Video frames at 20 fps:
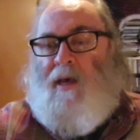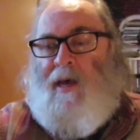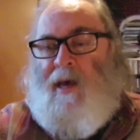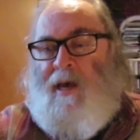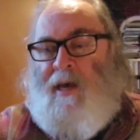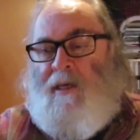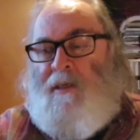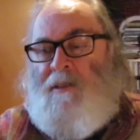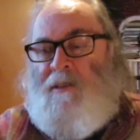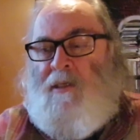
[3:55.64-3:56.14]

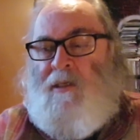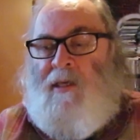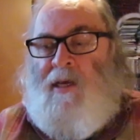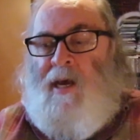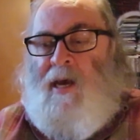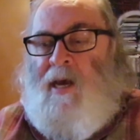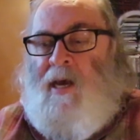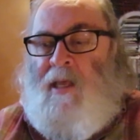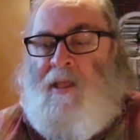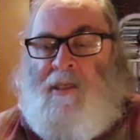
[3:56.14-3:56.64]
and
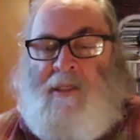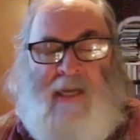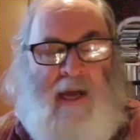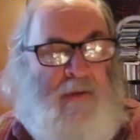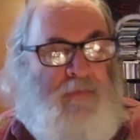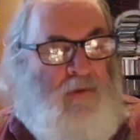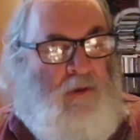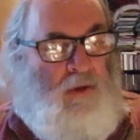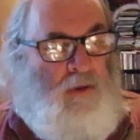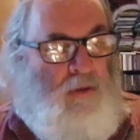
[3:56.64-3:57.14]
today, this
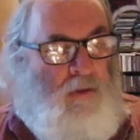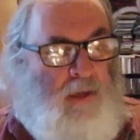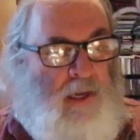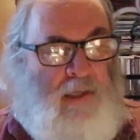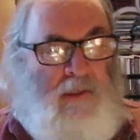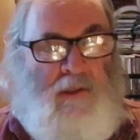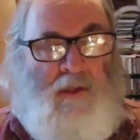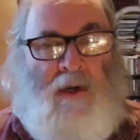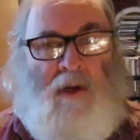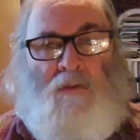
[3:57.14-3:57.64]
afternoon,
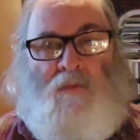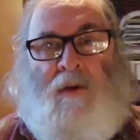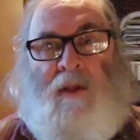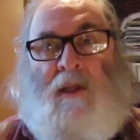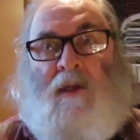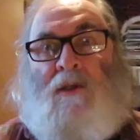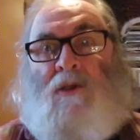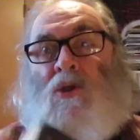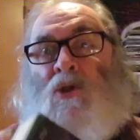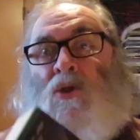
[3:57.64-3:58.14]
I start reading a